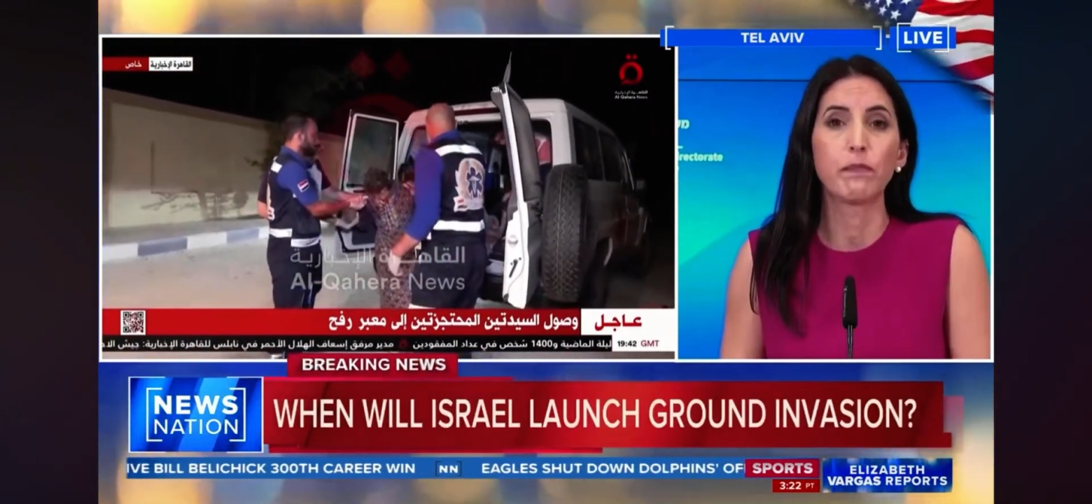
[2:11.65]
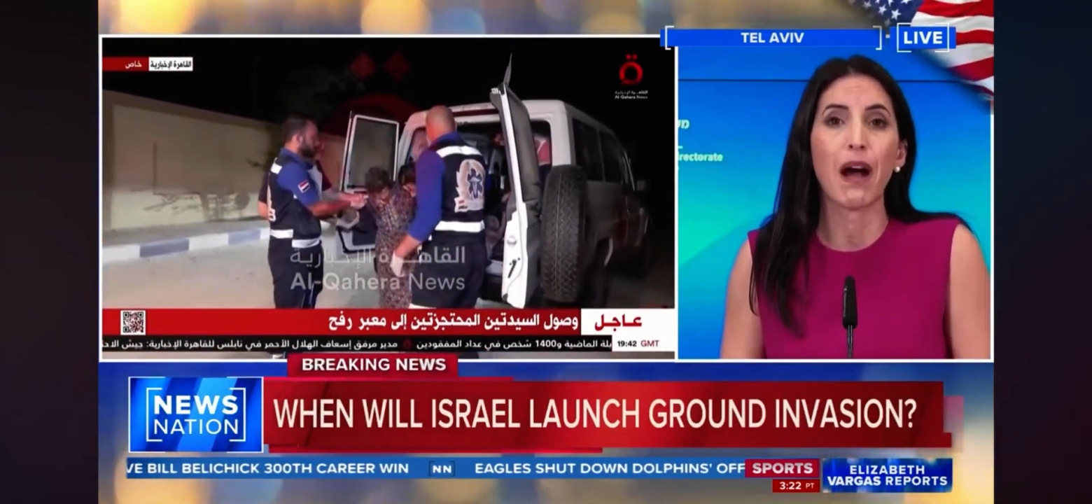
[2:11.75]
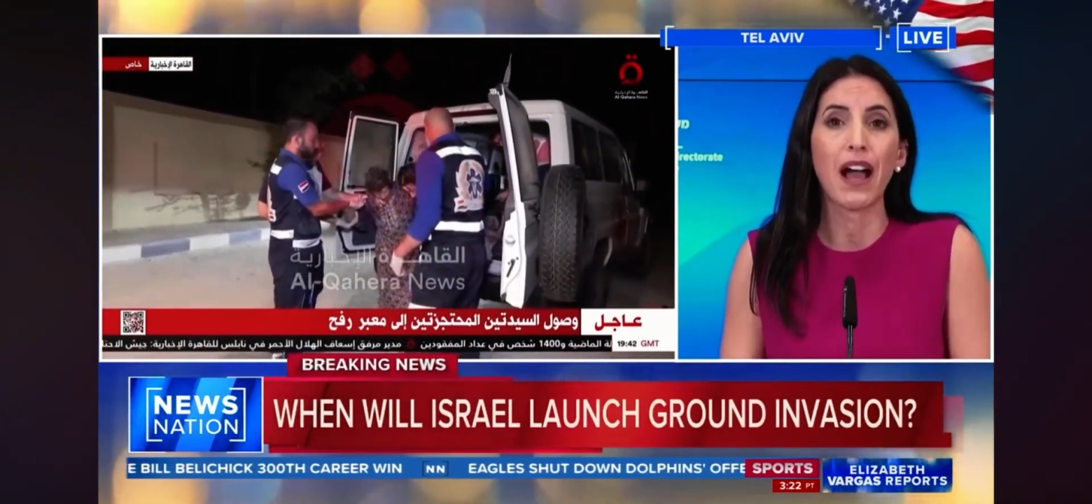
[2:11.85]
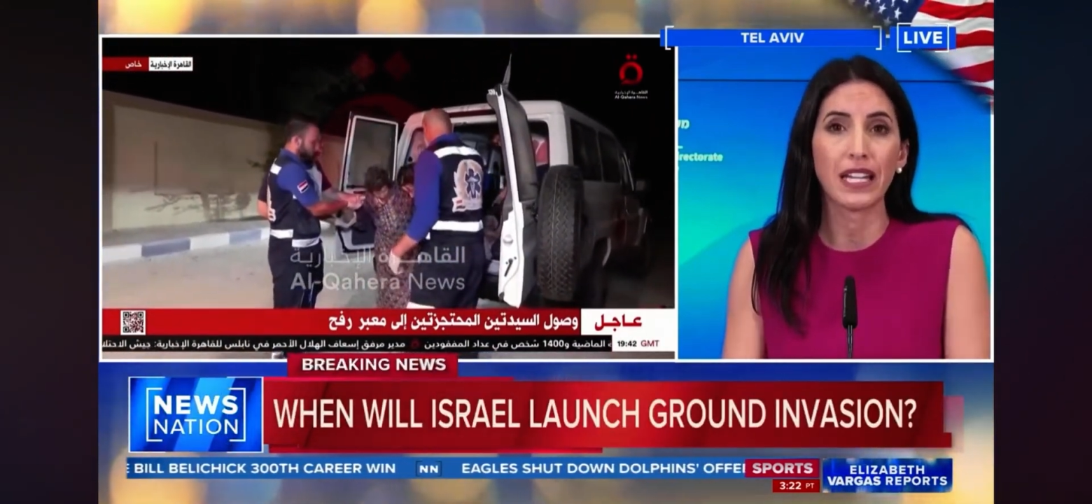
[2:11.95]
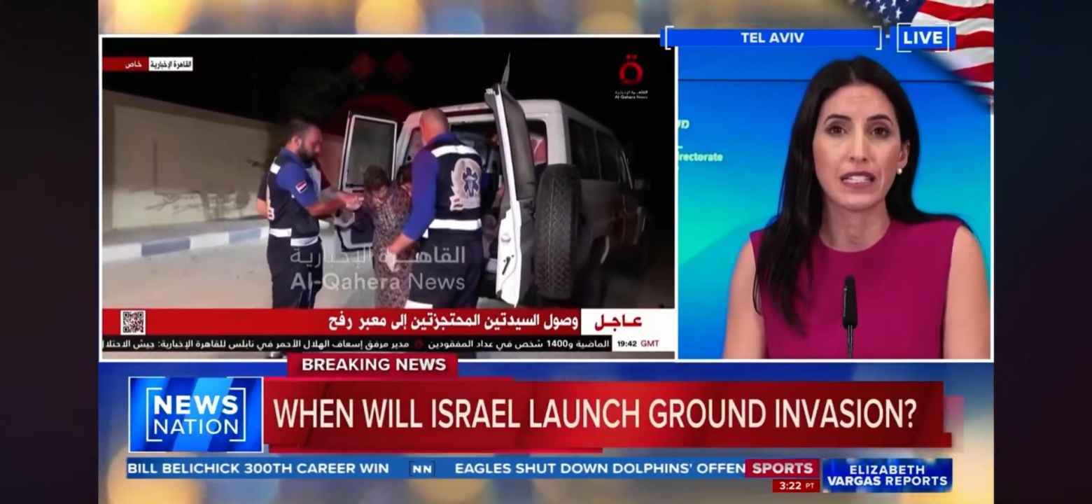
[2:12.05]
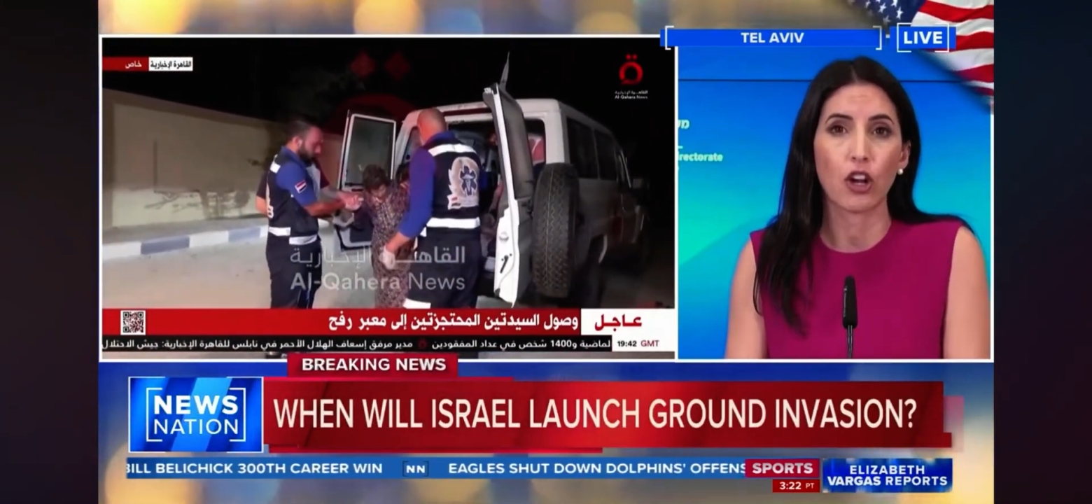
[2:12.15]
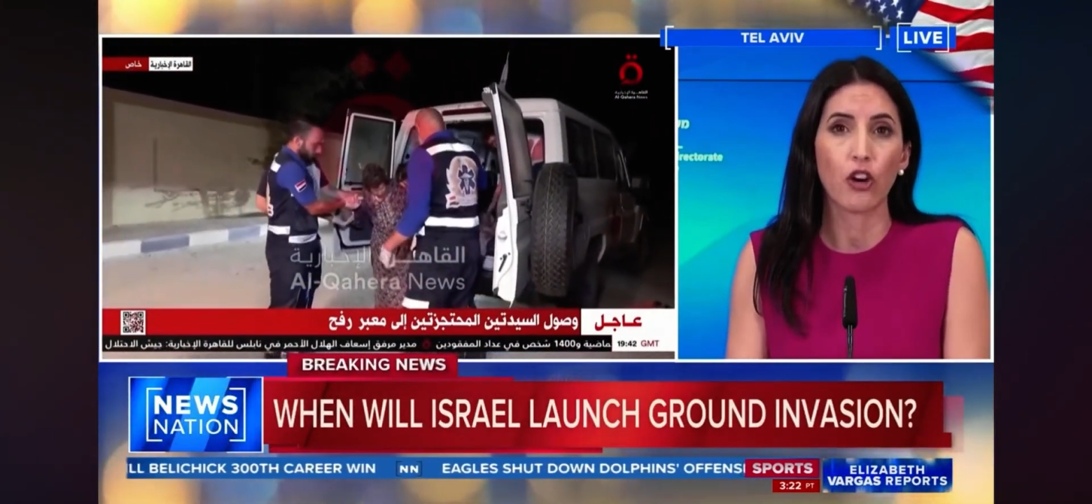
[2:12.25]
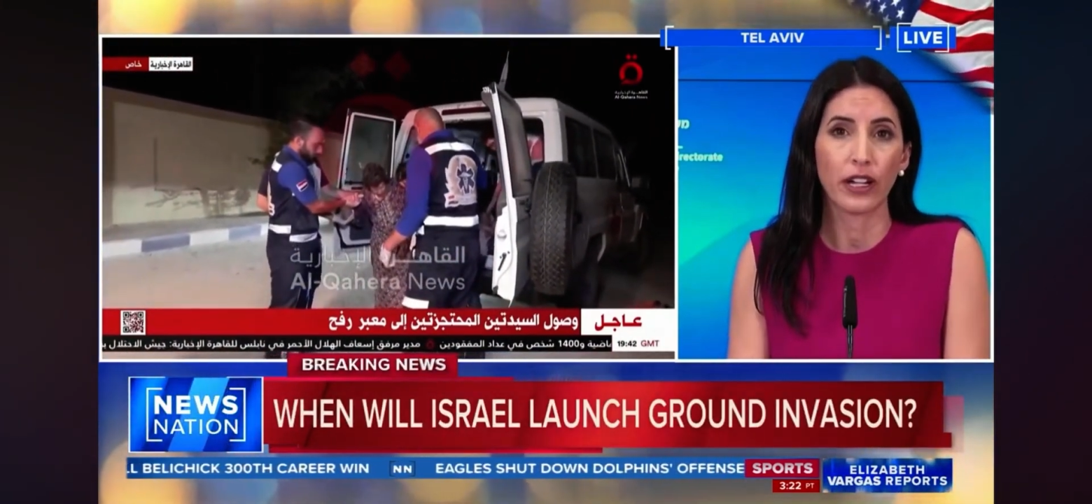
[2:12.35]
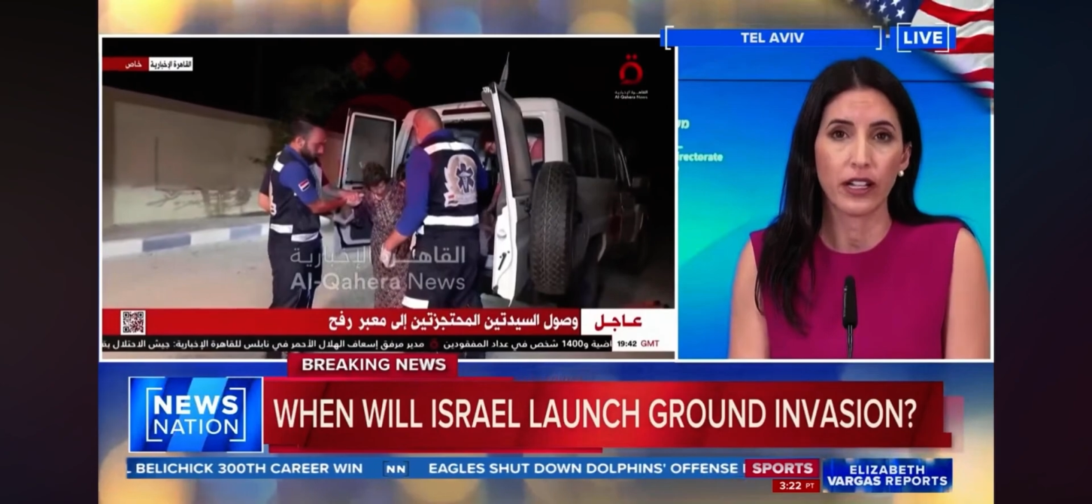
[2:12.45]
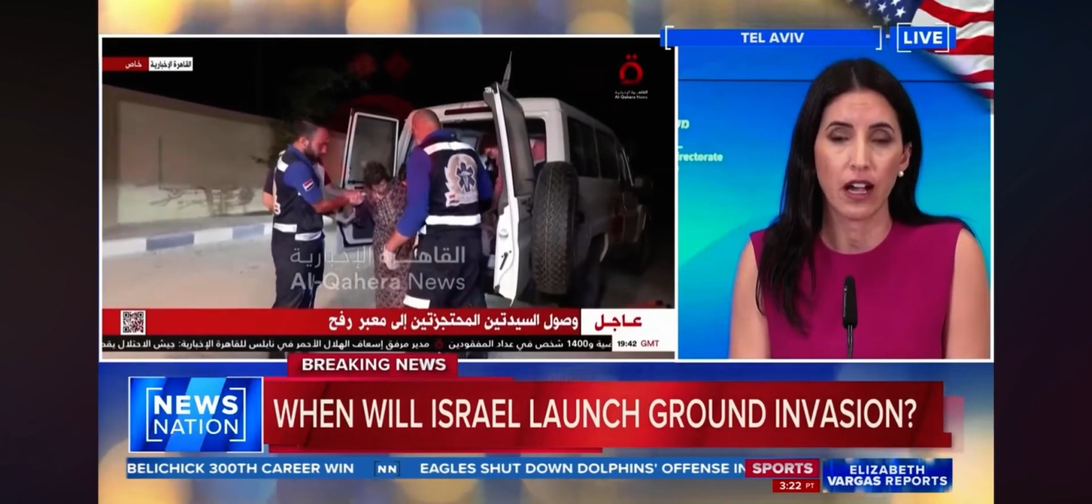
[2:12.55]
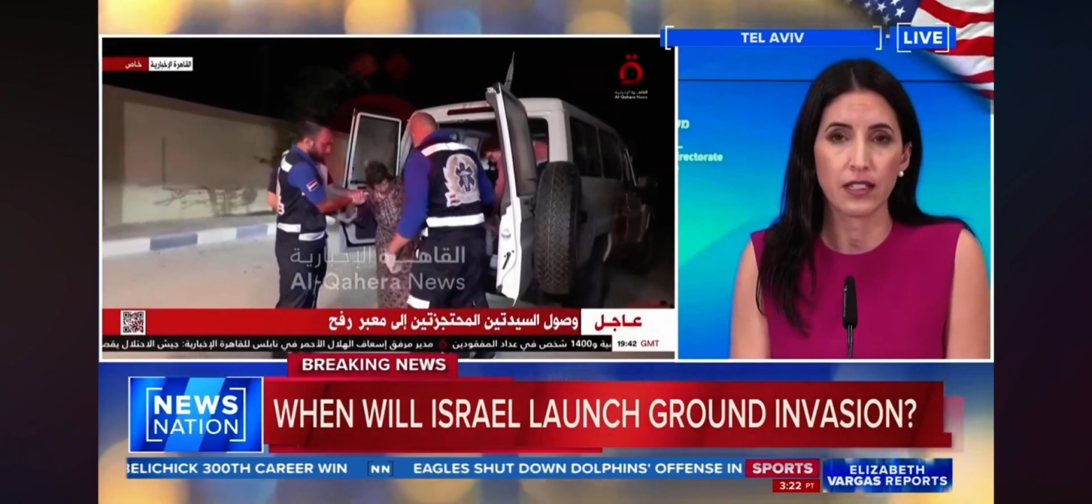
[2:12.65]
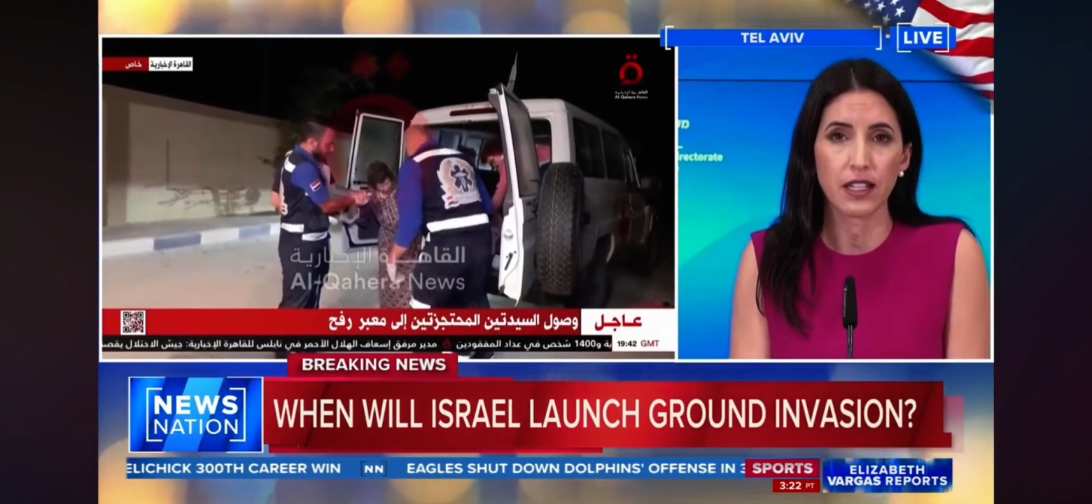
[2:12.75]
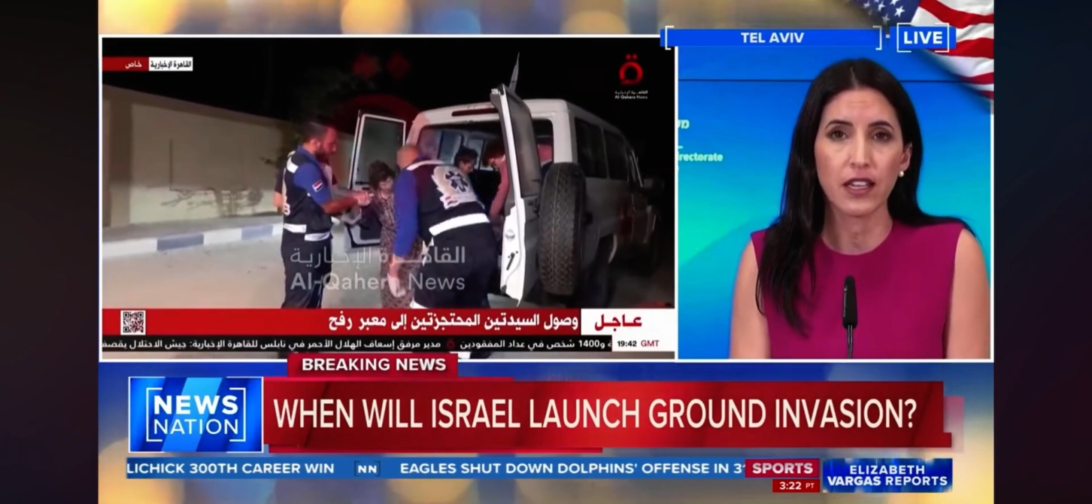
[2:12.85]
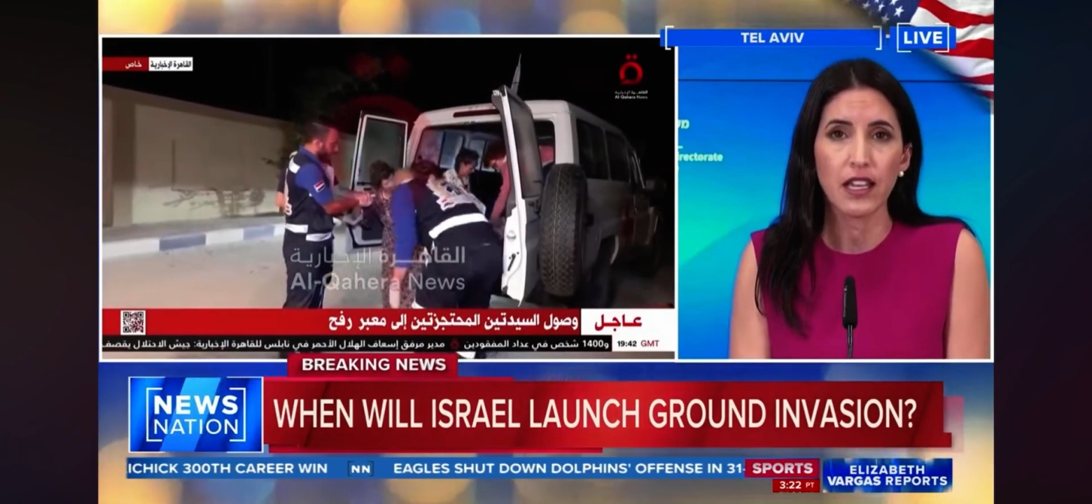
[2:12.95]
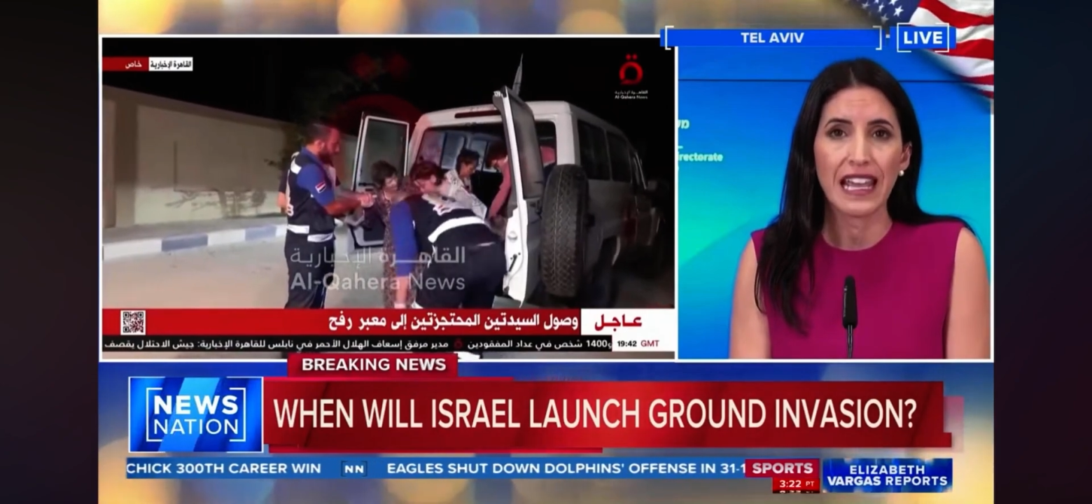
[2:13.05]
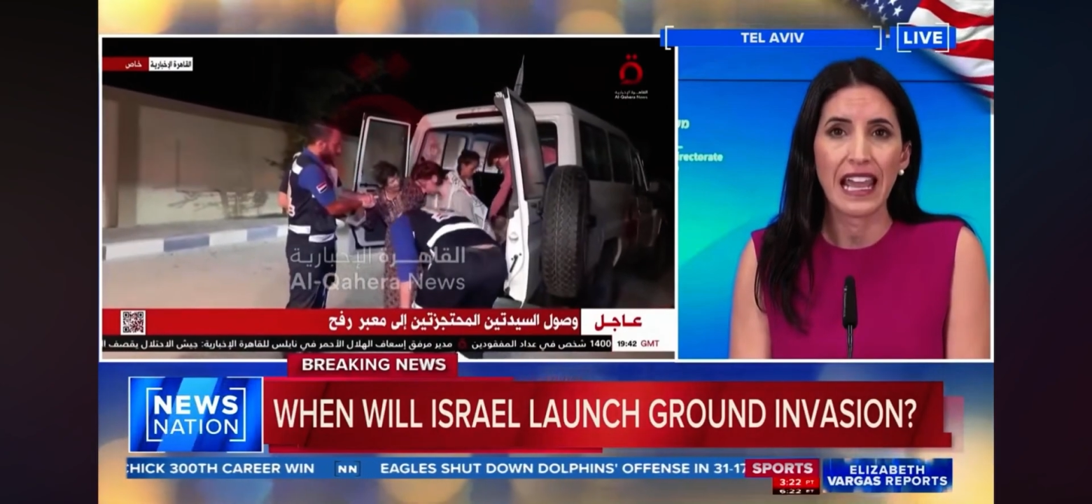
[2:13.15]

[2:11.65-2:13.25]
bodies are in Gaza.